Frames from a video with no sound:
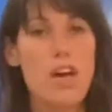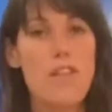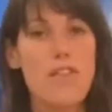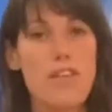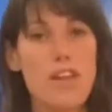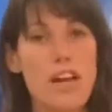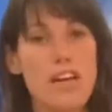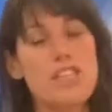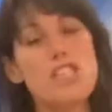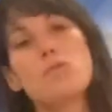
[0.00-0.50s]

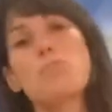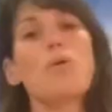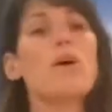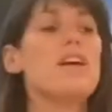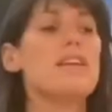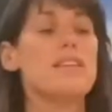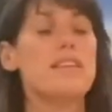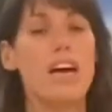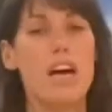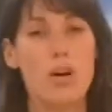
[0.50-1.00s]
that I
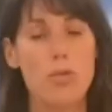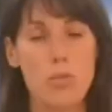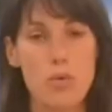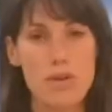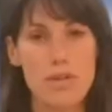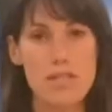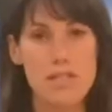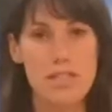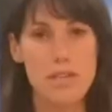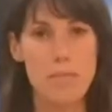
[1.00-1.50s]
sprayed down
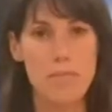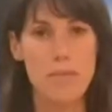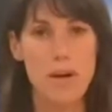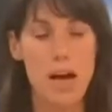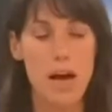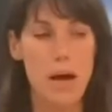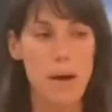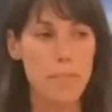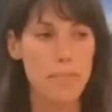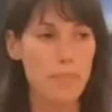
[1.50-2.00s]
with some
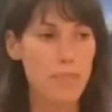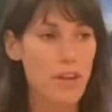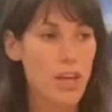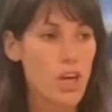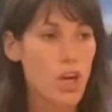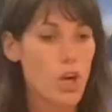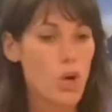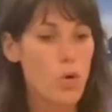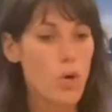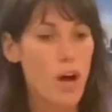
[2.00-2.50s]

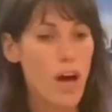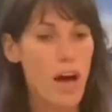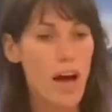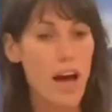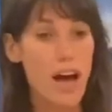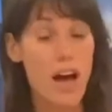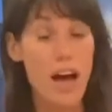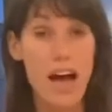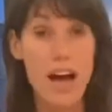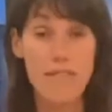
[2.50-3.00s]

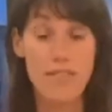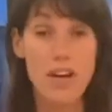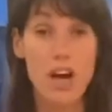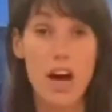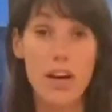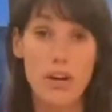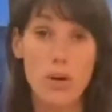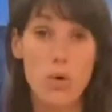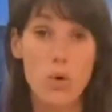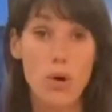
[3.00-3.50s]

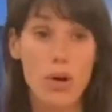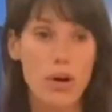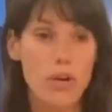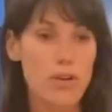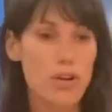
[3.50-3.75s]
avocado oil.